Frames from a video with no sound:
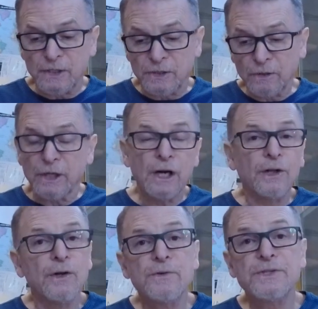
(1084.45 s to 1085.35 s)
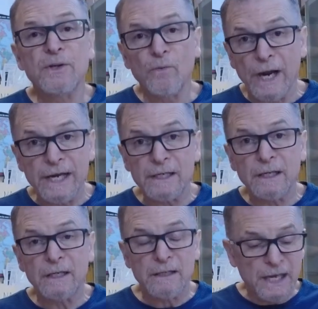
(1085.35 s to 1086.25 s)
you're going to lose the weight,
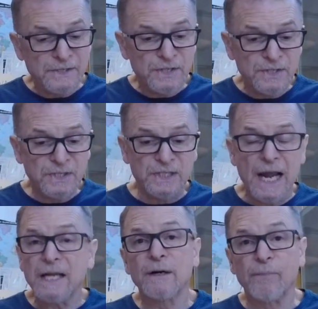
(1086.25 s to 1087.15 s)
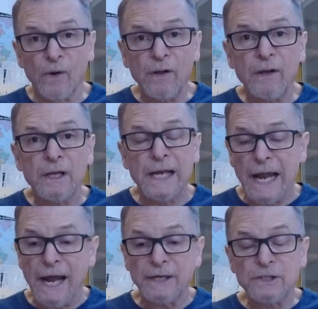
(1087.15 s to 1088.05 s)
it's sustainable,
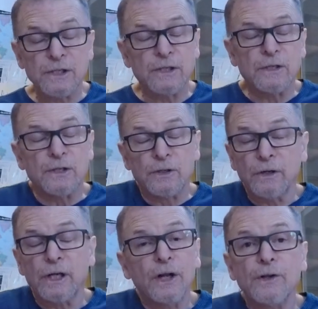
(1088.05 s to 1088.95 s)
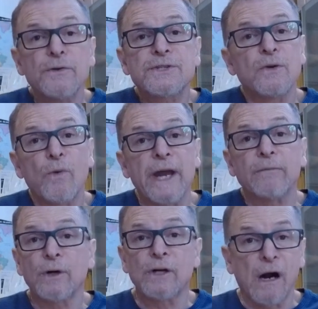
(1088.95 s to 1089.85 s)
and you're going to lose the weight
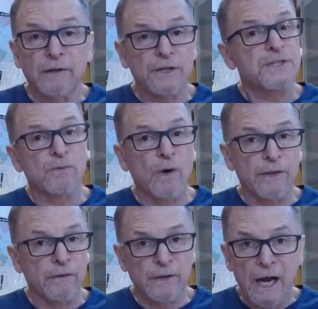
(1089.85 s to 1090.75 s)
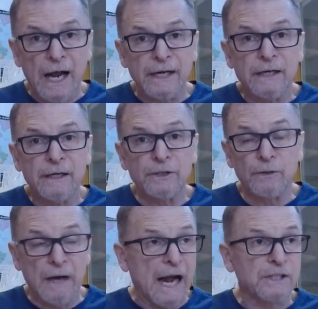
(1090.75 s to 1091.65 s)
regardless of whether or not
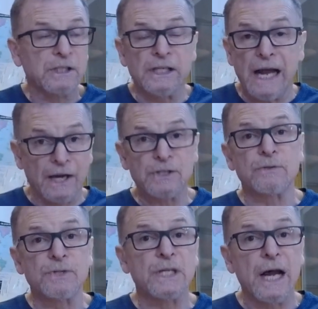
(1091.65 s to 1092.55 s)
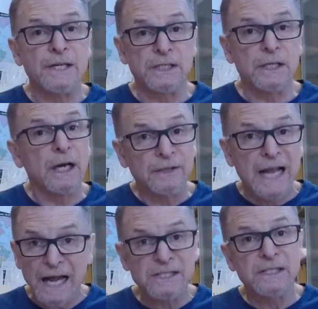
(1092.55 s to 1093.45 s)
you're actually exercising.
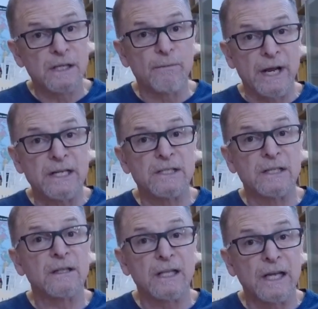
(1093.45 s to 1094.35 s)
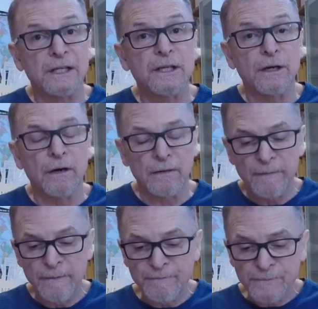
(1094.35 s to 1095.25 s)
That's the amazing thing here.
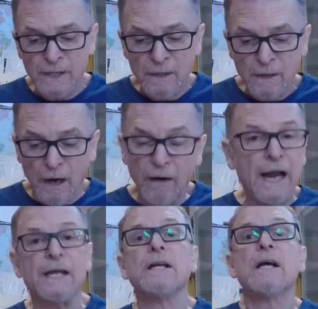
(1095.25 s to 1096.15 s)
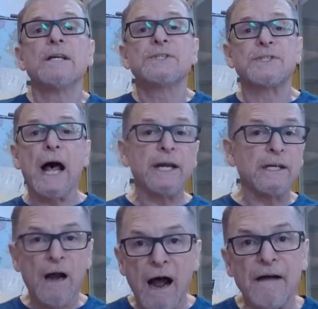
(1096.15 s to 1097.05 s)
All right.
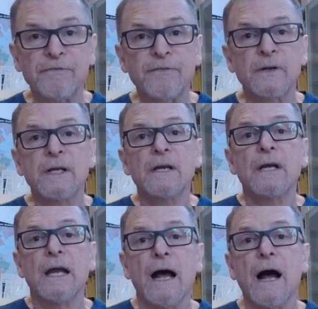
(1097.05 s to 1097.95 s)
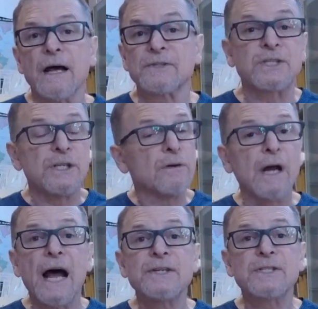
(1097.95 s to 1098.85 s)
Signing off. Uh, see you
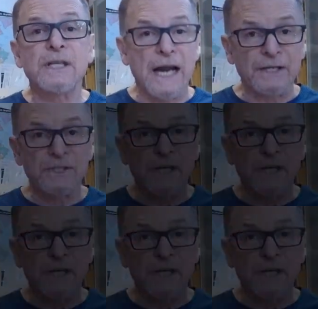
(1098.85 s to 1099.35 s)
guys the next